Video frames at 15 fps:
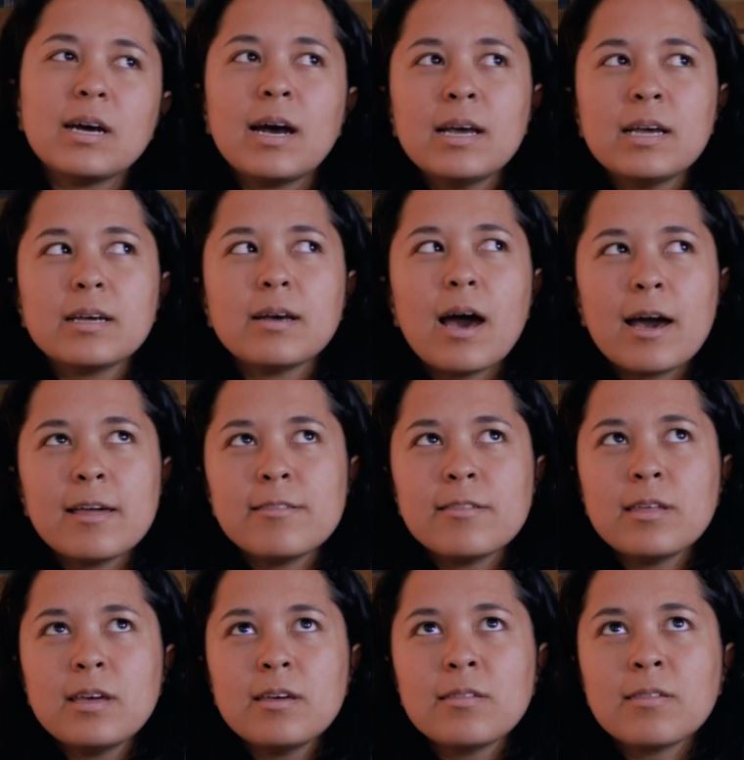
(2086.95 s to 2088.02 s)
I
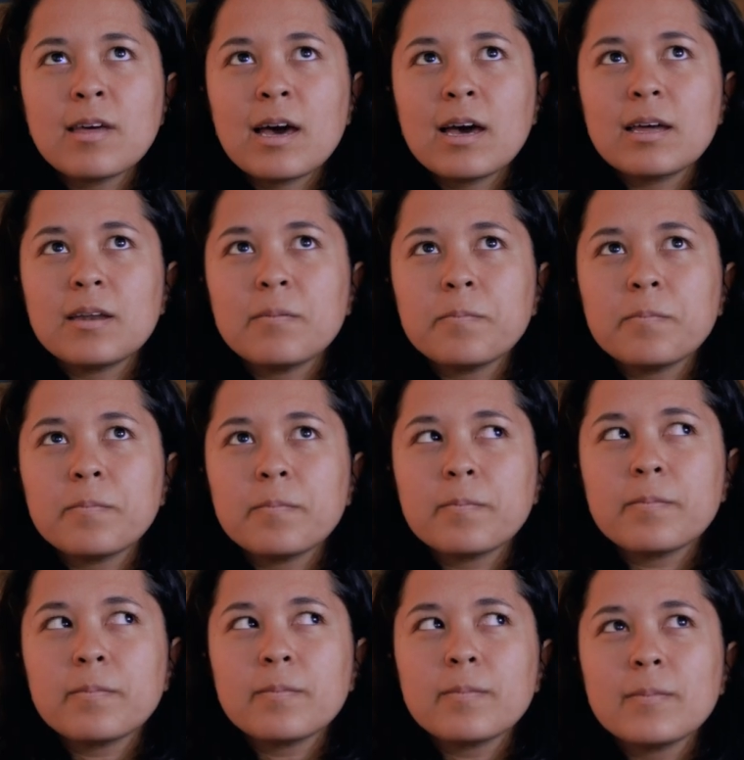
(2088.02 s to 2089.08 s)
think that
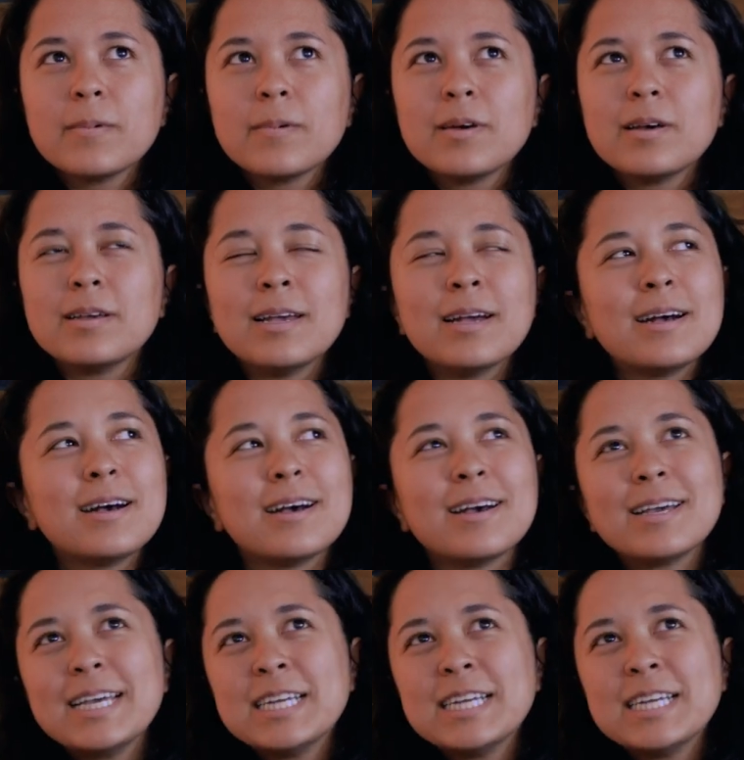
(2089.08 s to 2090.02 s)
yeah,